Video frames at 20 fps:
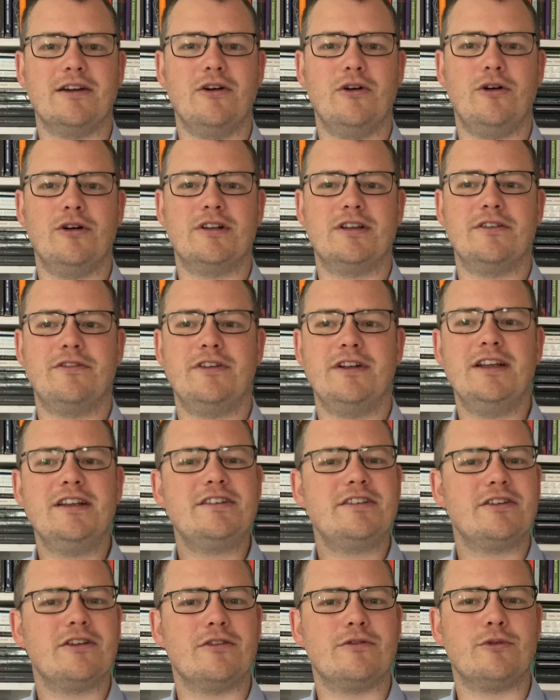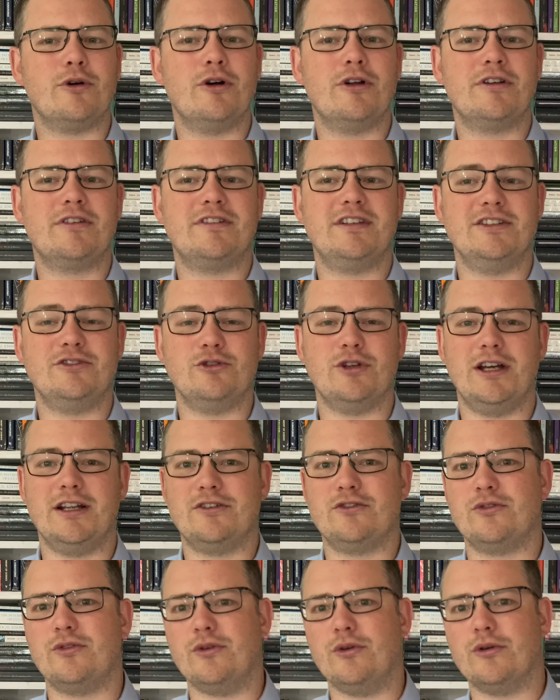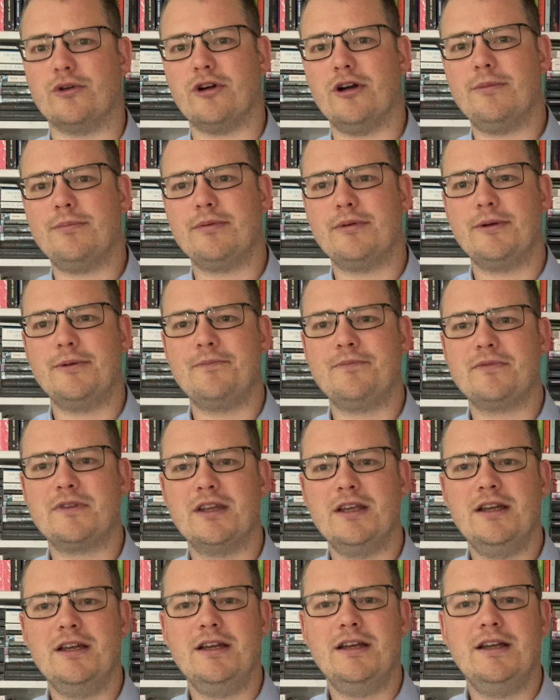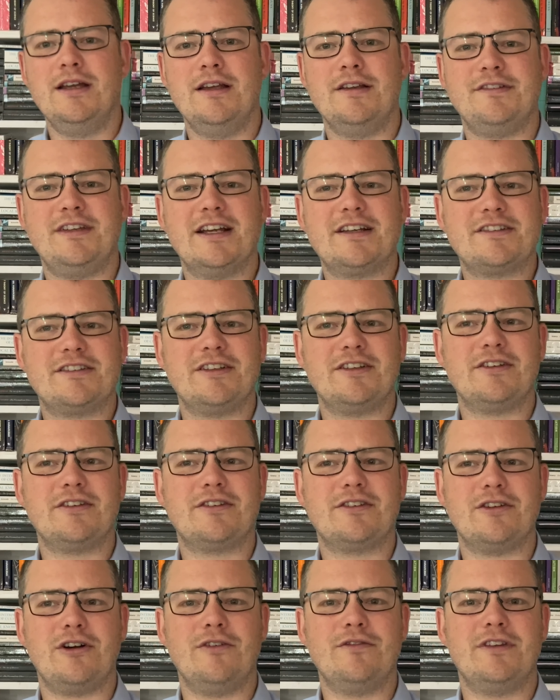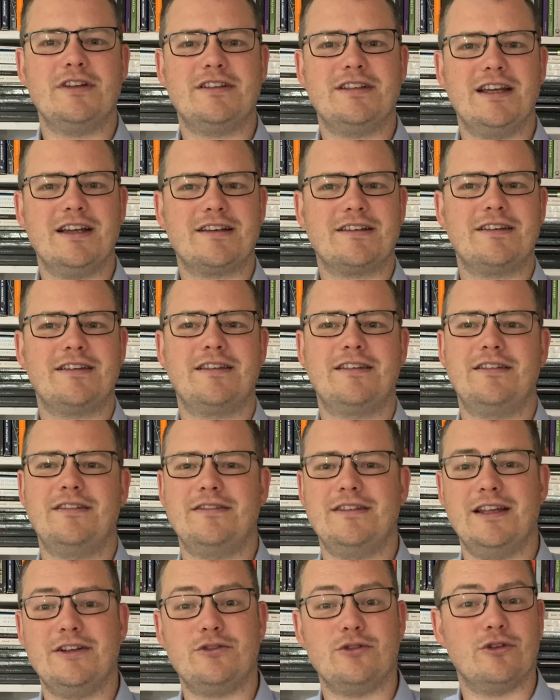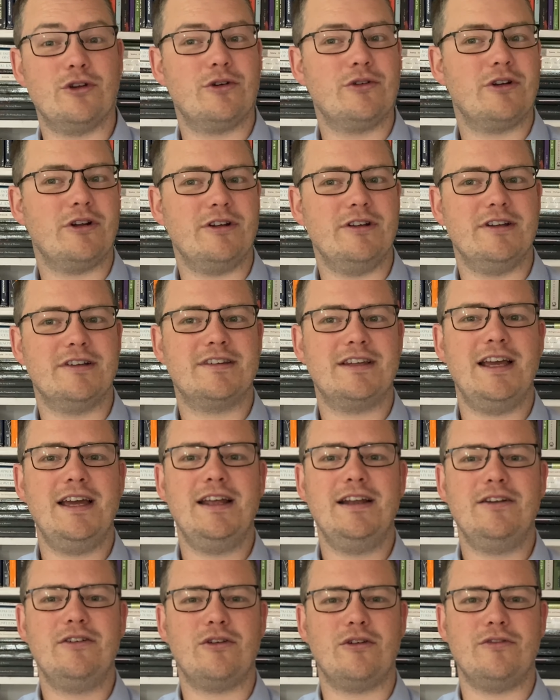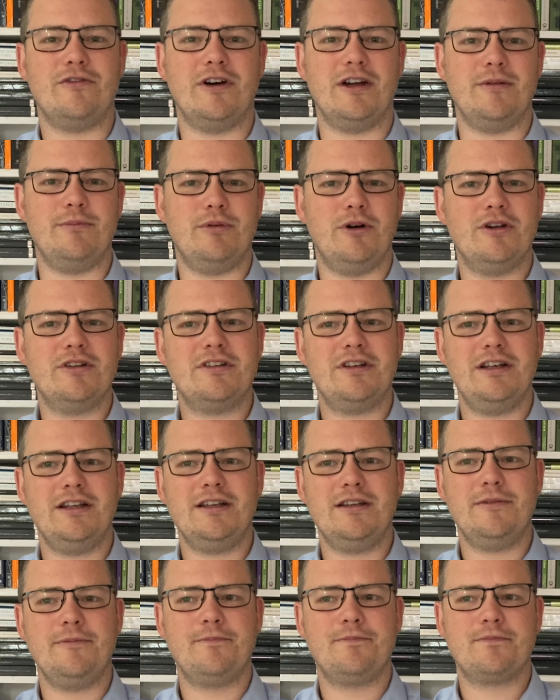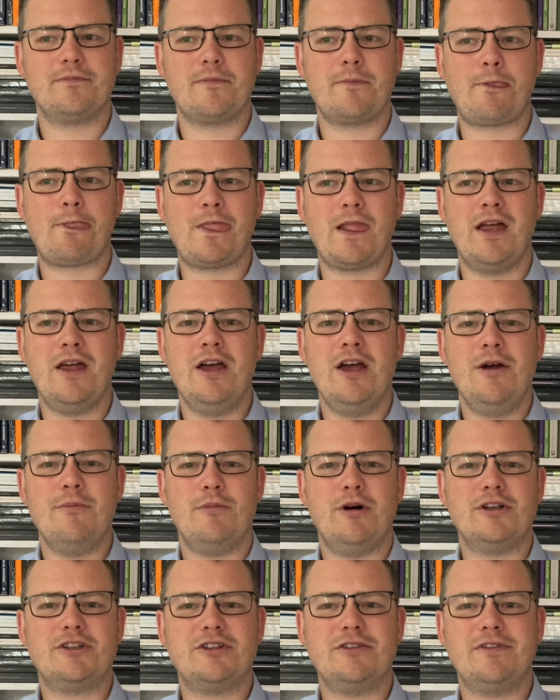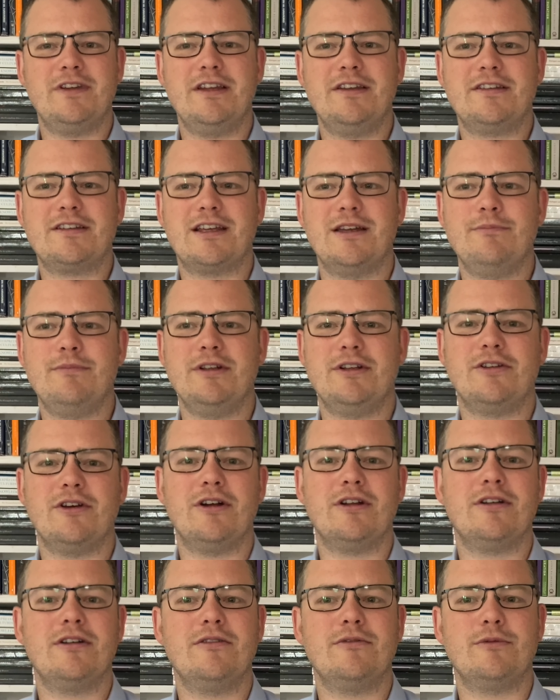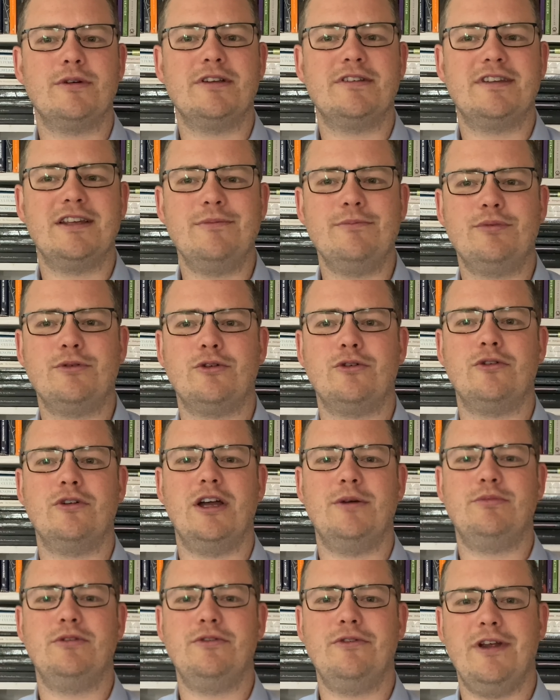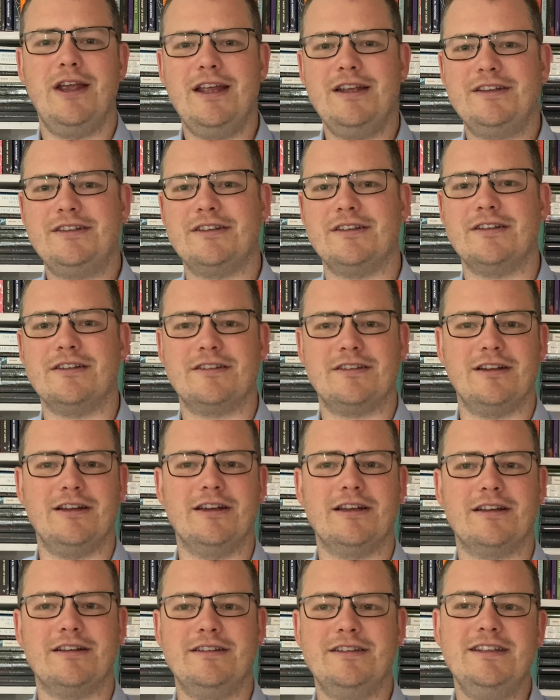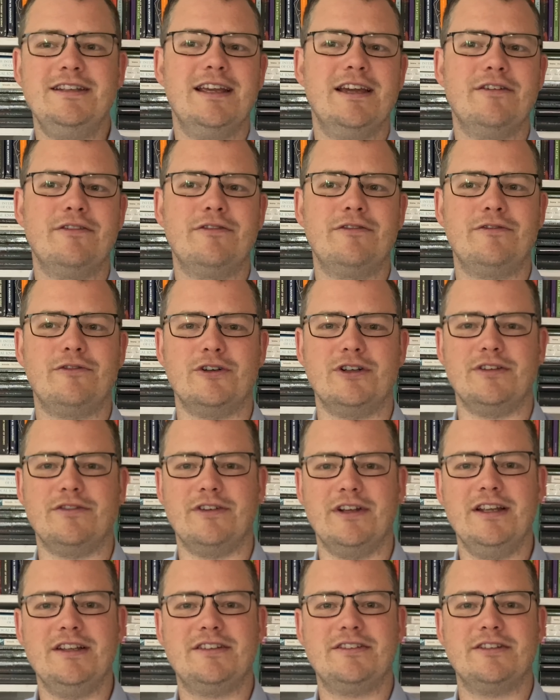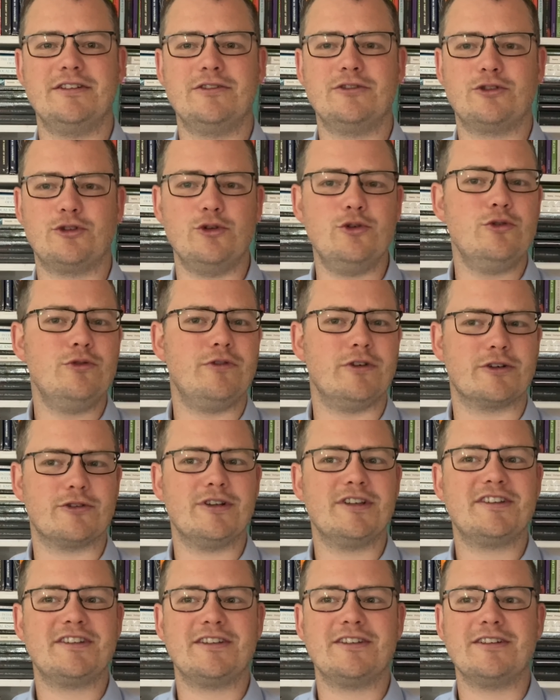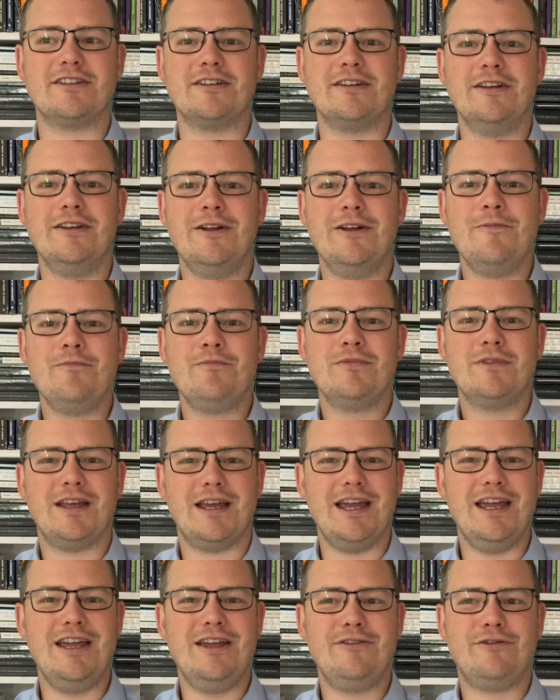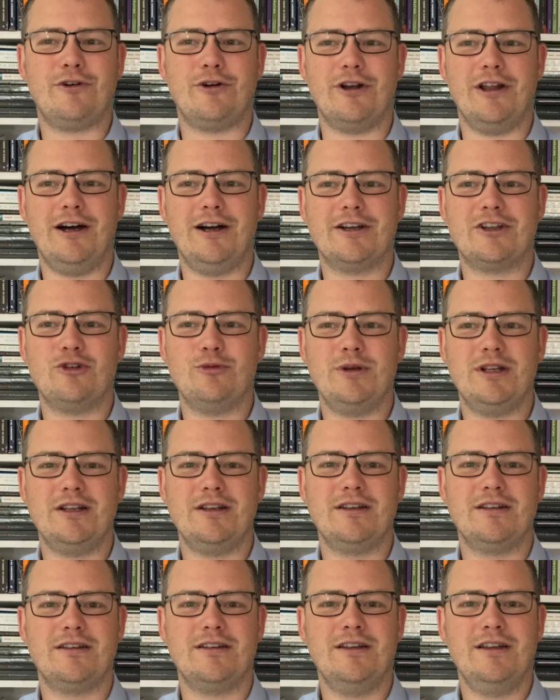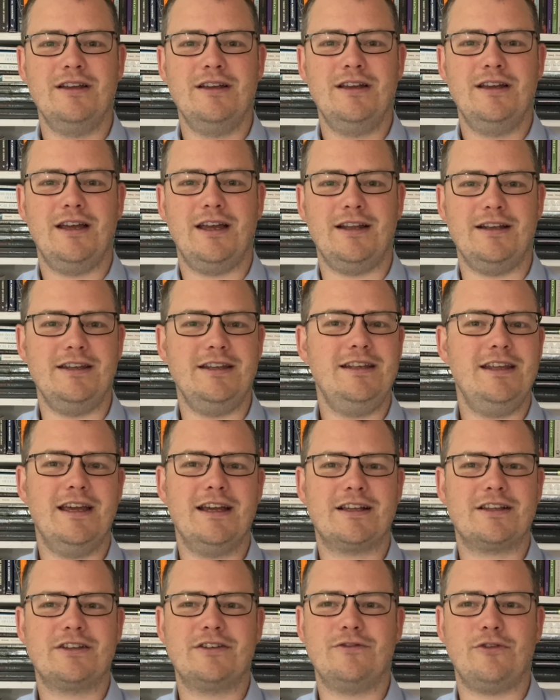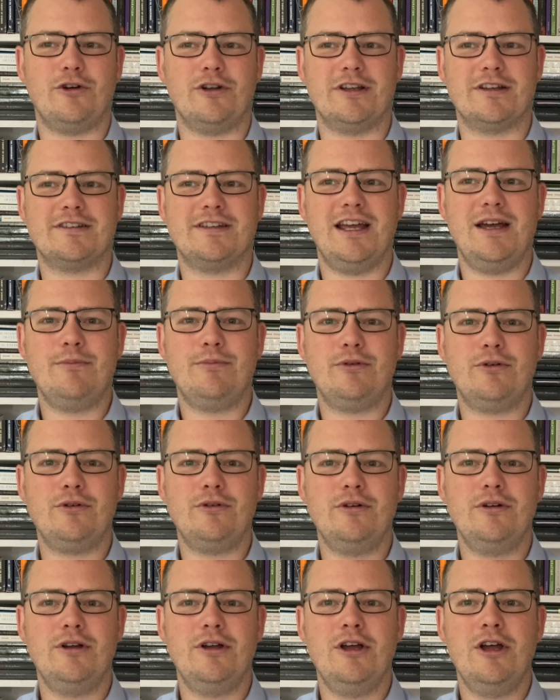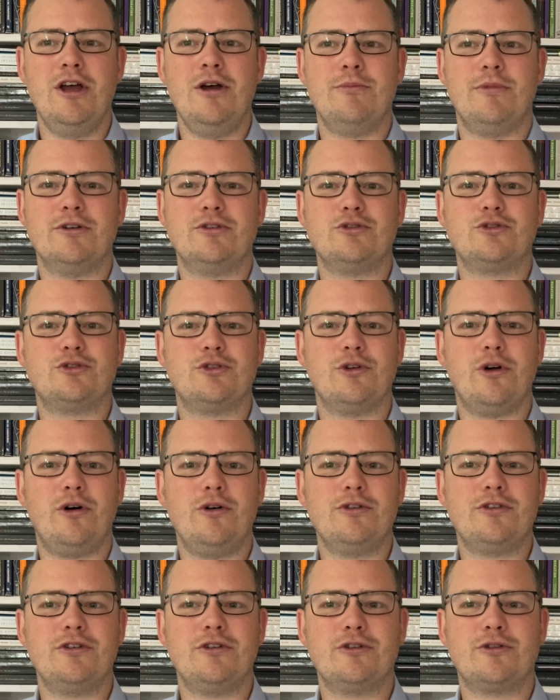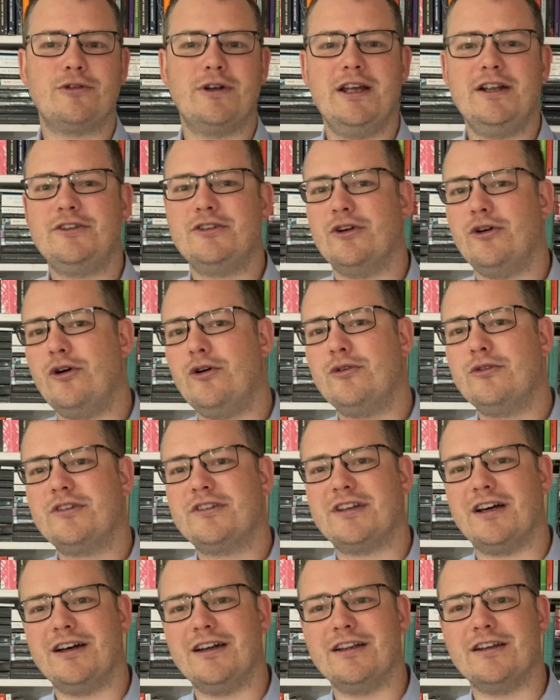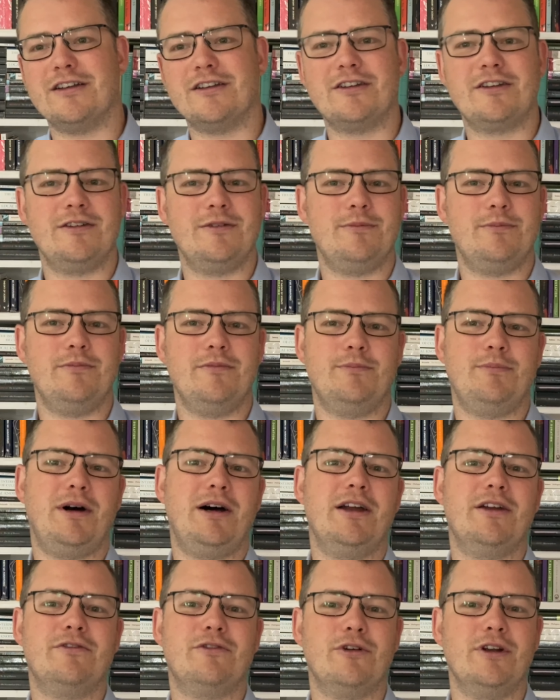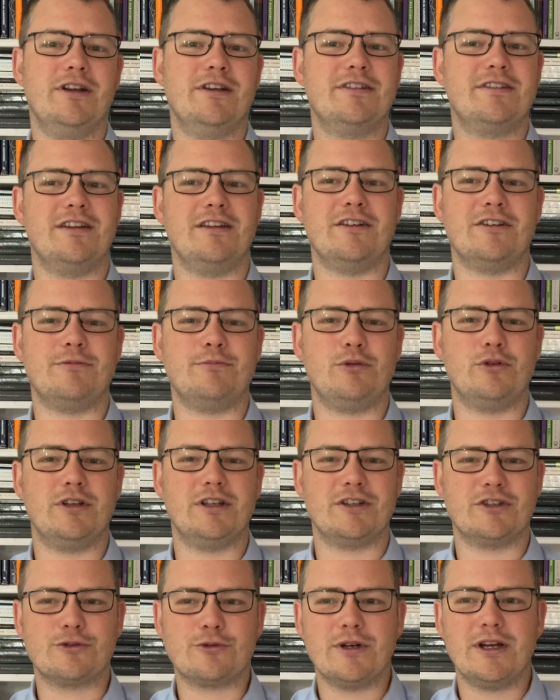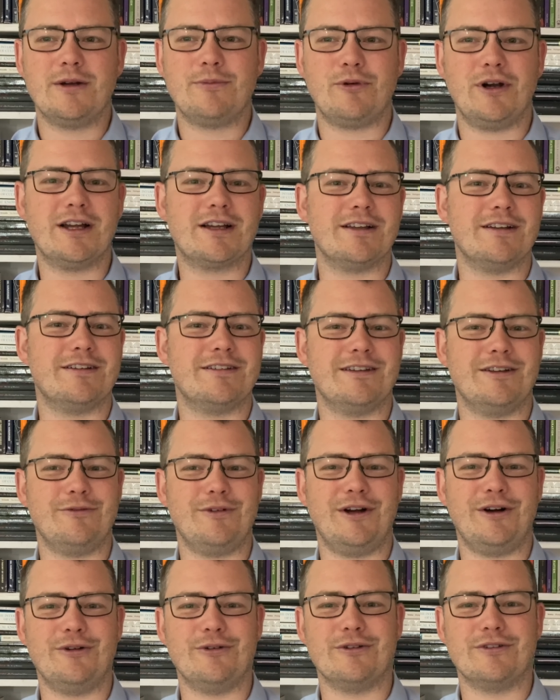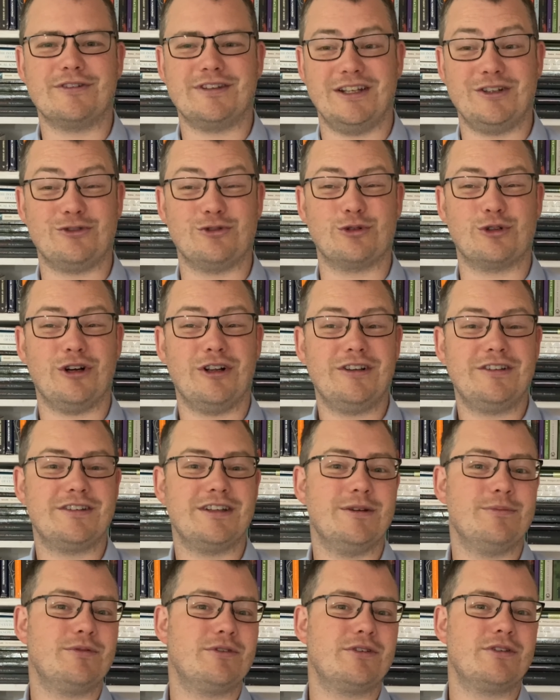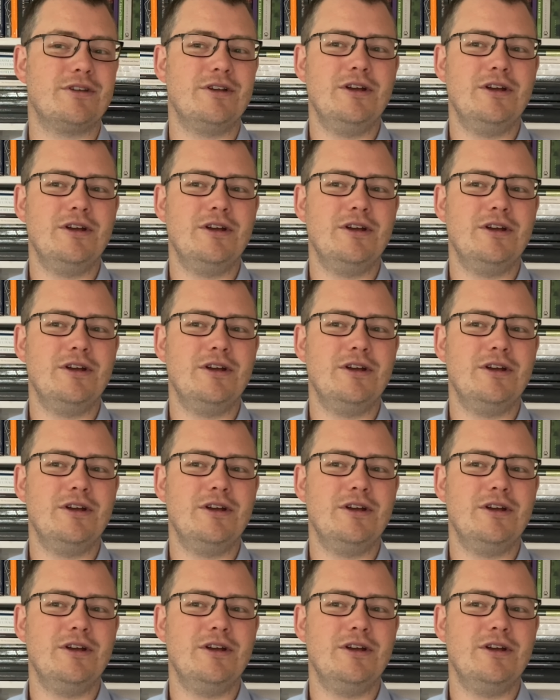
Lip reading: or definition of words that you had to look up, sections of the text that you don't understand or find puzzling. Much of this can be done with simple abbreviations like DF for definition, Q for question, A for an argument, and EX for an example, but you should also create your own signs by, for instance, putting square brackets around central concepts,